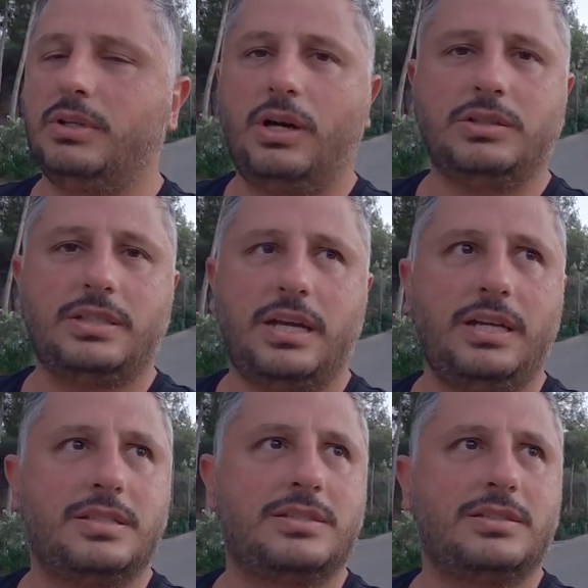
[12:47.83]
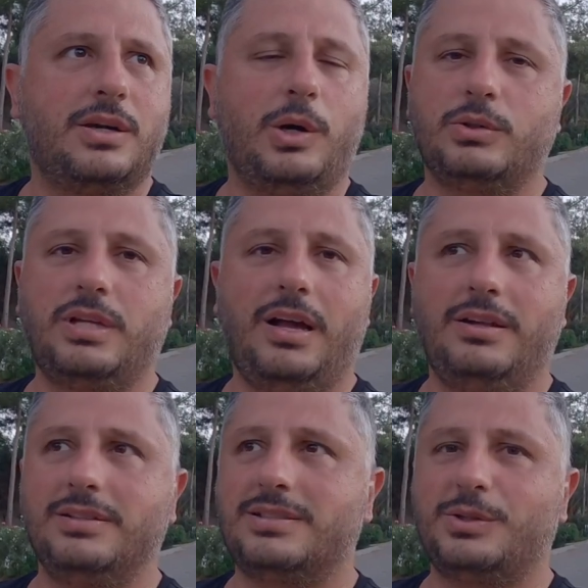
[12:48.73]
Holidays,
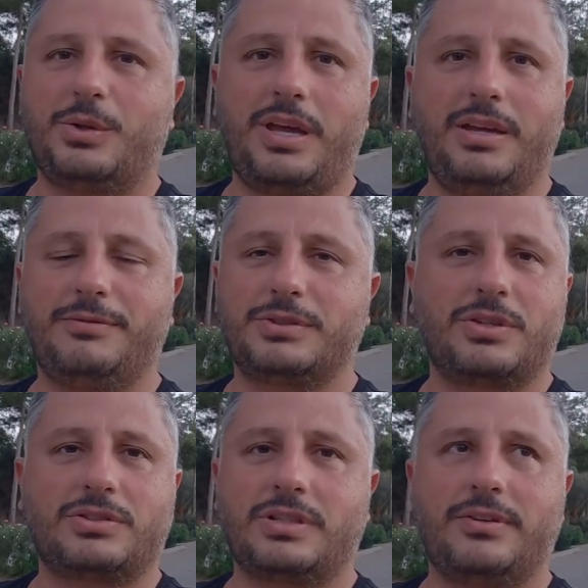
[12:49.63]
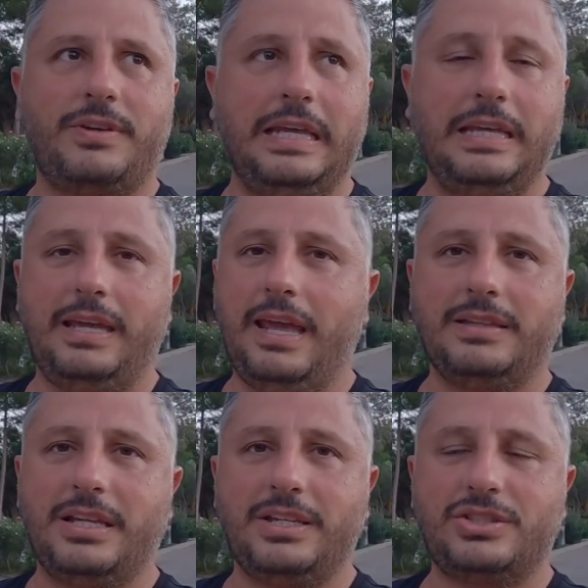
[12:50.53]
hotels, okay, photography,
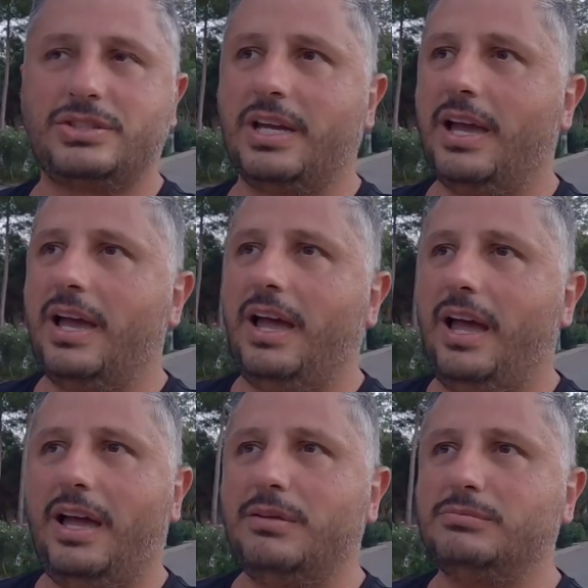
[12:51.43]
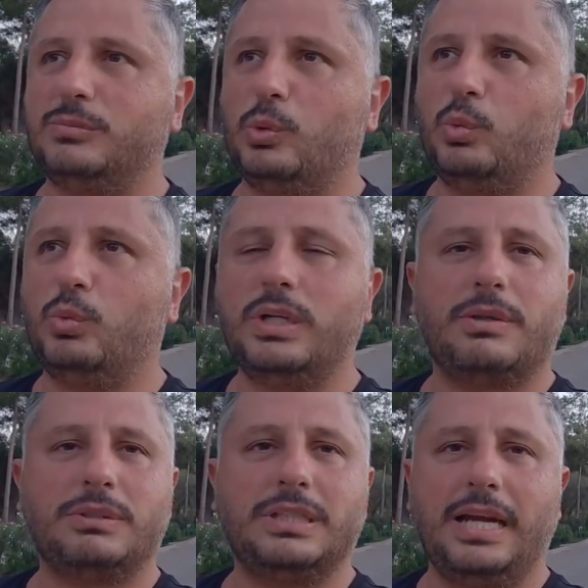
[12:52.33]
English,
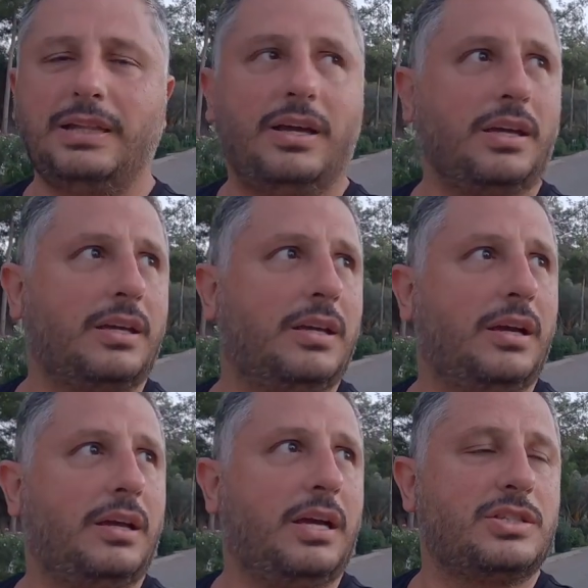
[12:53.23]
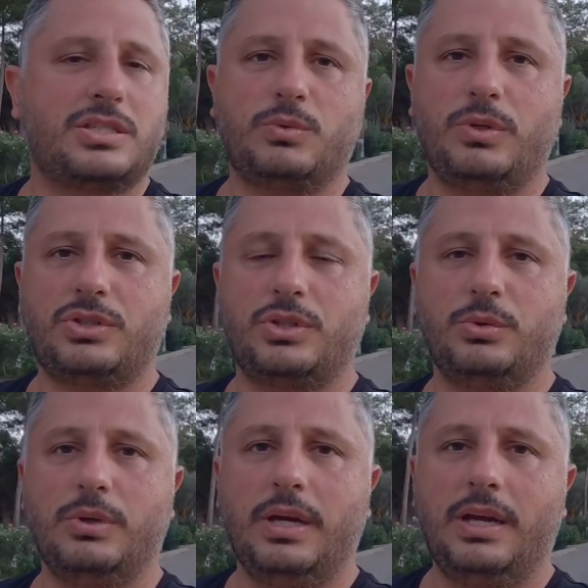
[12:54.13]
whatever I like. I just want
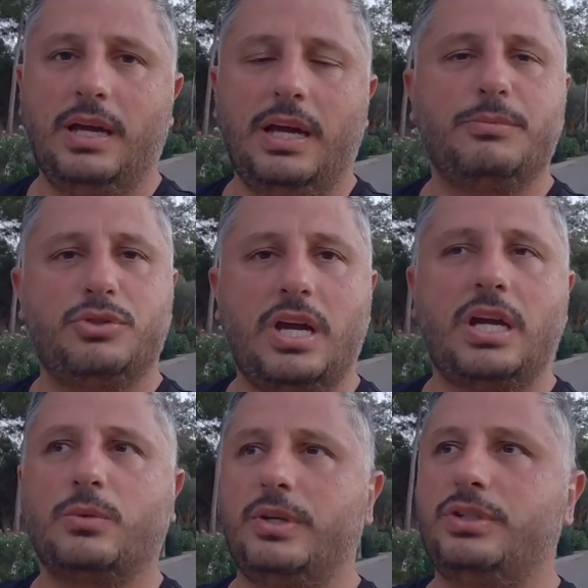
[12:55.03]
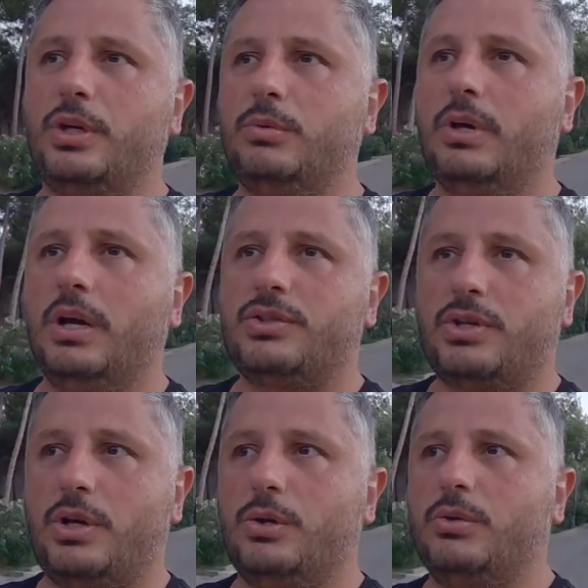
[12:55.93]
to share with you.
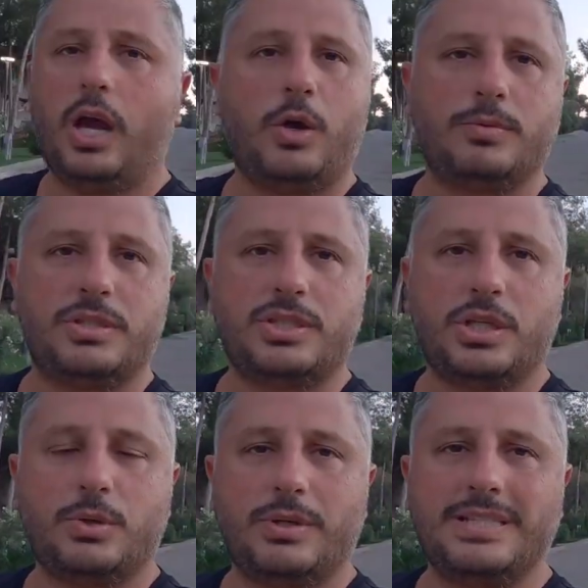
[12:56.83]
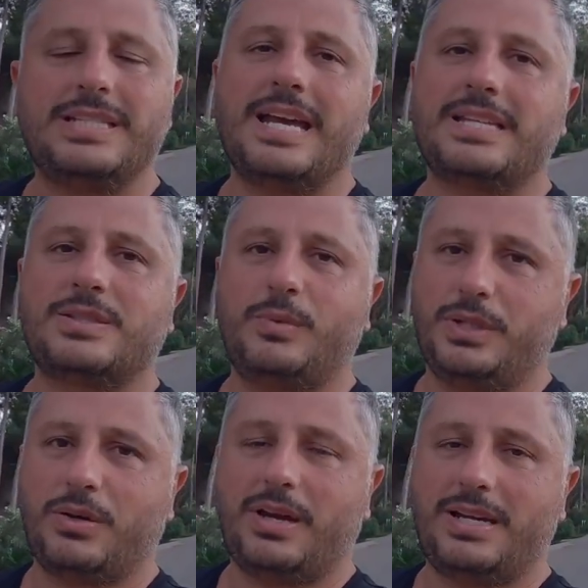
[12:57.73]
So I hope to see you in the next
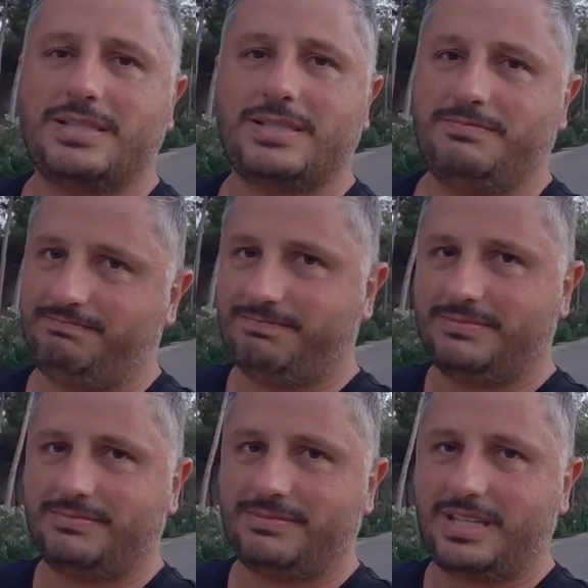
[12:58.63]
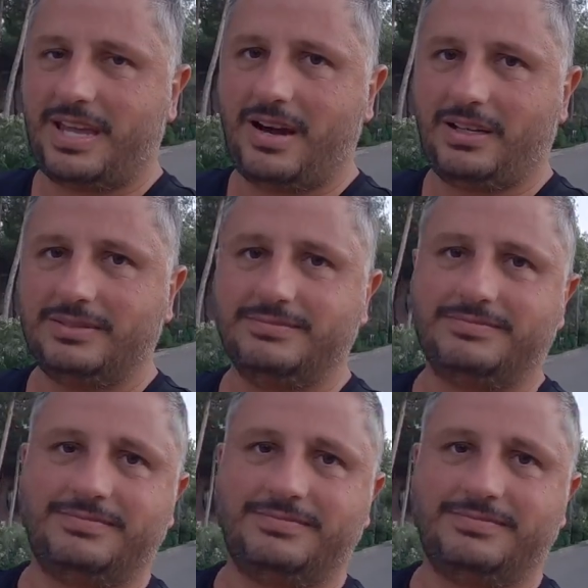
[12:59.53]
video, guys. Take care.